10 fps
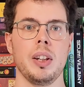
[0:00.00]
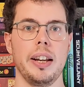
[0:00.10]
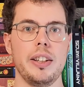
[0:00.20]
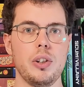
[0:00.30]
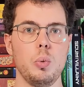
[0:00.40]

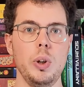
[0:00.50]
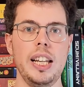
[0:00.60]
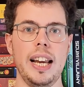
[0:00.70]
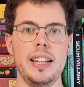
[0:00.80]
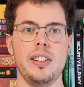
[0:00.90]
It's
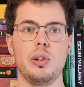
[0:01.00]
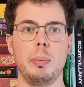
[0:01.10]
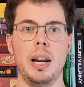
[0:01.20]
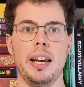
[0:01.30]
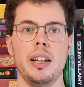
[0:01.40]
really easy to
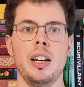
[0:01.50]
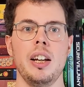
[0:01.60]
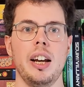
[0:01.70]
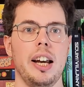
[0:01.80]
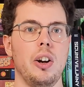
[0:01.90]
play,
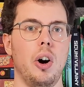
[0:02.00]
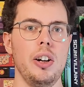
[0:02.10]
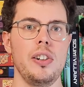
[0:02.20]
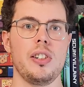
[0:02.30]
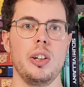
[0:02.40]
and
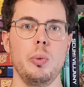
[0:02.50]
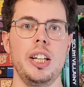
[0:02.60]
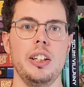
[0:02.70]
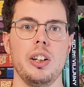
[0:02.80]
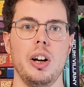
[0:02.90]
honestly
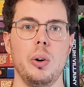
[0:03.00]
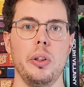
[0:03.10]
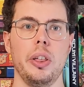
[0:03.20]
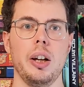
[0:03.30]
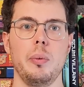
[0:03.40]
reading the whole
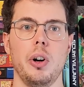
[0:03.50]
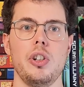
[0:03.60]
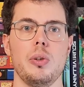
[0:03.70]
thing once,